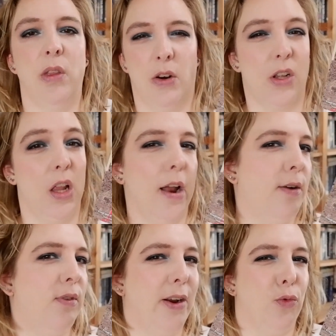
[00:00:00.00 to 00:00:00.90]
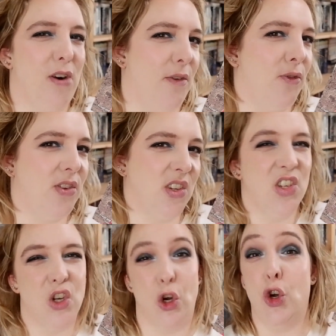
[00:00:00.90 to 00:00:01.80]
There's a lot of like
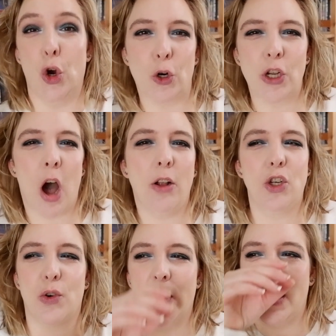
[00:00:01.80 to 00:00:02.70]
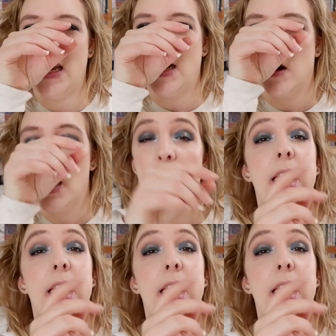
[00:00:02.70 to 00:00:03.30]
references to nerd culture in here.